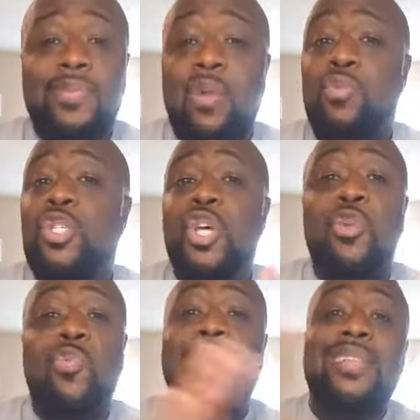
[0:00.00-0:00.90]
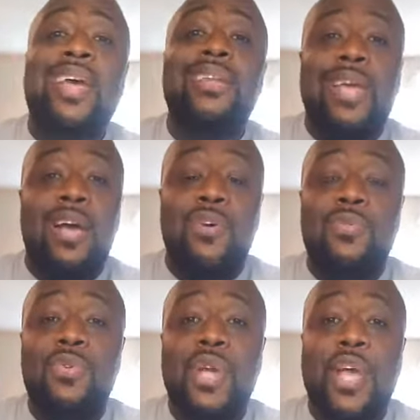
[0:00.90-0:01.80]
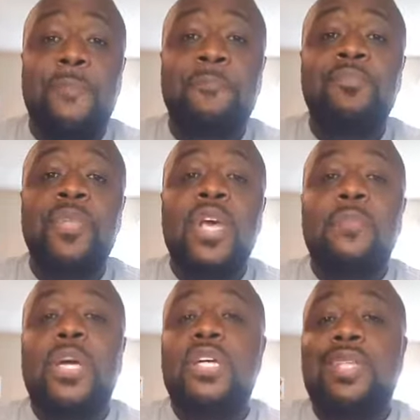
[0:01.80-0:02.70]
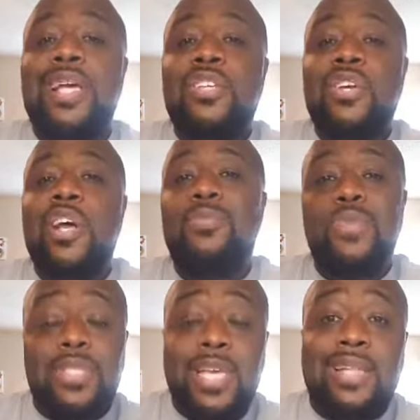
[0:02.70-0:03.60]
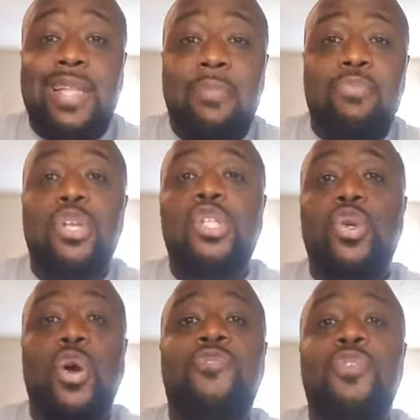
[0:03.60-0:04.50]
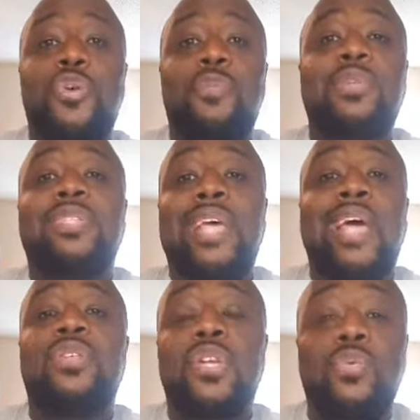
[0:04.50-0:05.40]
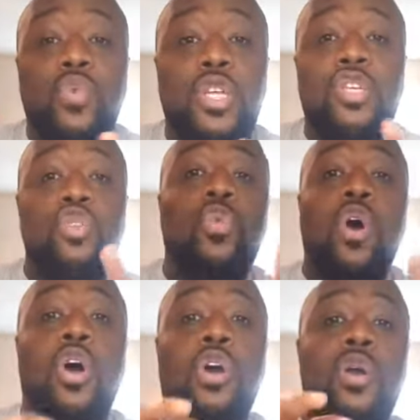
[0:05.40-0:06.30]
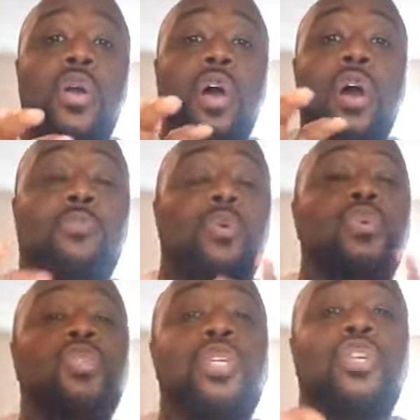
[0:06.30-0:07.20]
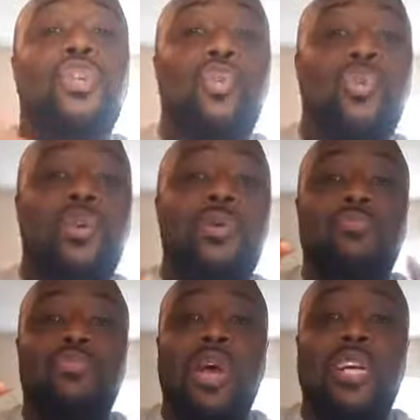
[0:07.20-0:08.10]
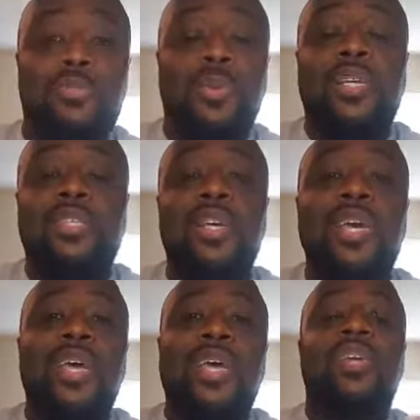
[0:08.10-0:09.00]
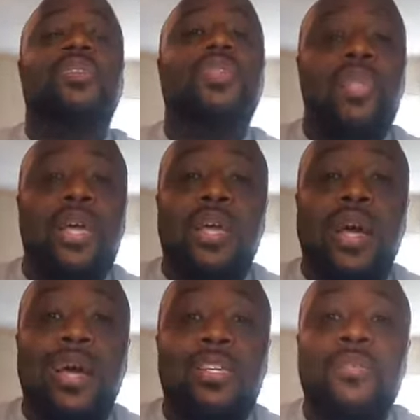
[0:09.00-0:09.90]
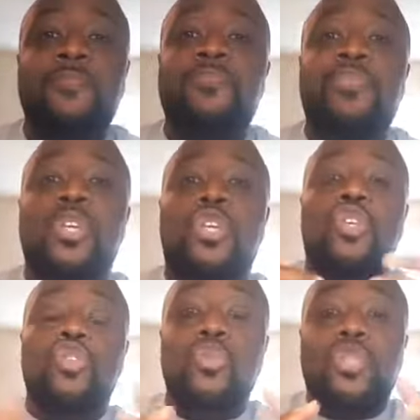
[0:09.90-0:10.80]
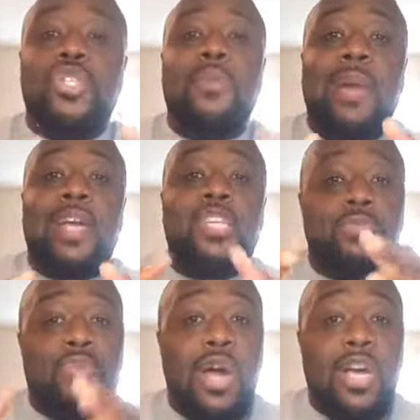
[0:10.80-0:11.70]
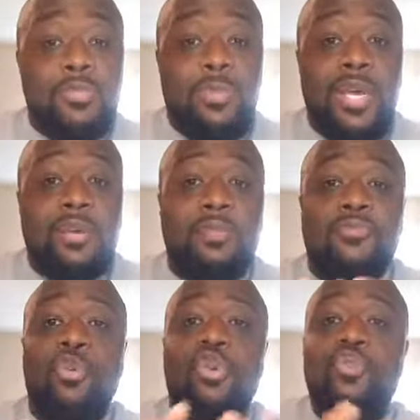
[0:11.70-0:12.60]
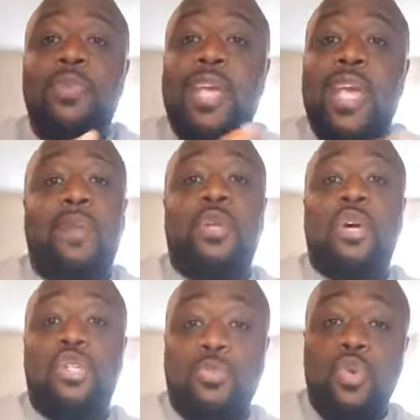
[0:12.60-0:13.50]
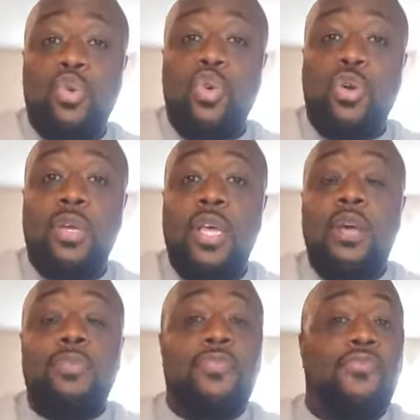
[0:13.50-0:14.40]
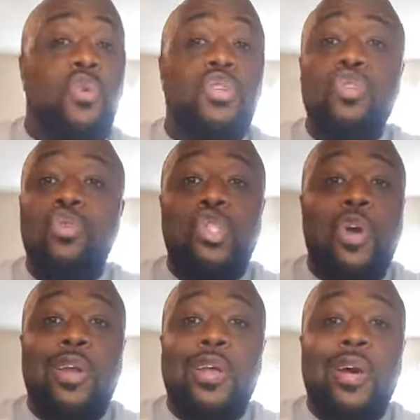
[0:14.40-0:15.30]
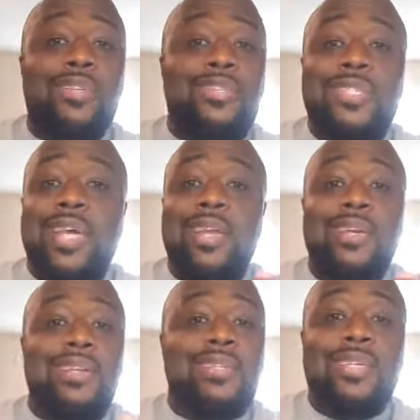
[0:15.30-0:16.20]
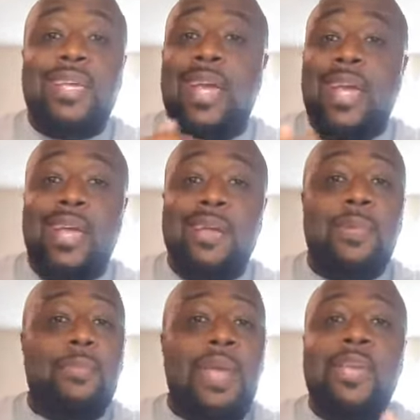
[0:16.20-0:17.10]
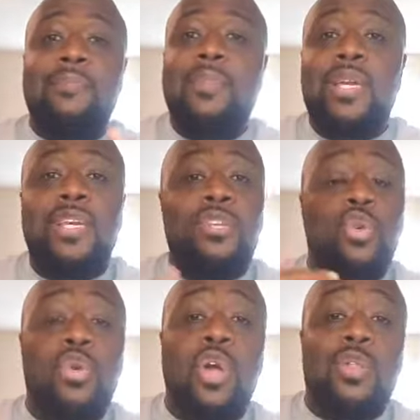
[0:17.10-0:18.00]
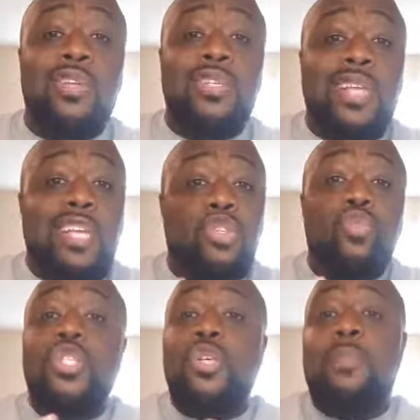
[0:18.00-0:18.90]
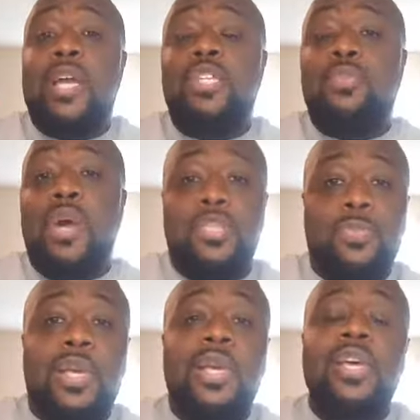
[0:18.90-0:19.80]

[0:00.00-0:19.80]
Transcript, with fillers: I want y'all to write that down, okay? Because that's going to help to take that pressure off of your mentality when you are approaching your prospects. Here's the thing, guys. You were somebody's prospect before you became an entrepreneur. Before you started understanding this game and making money and doing all of these things, you were somebody's prospect.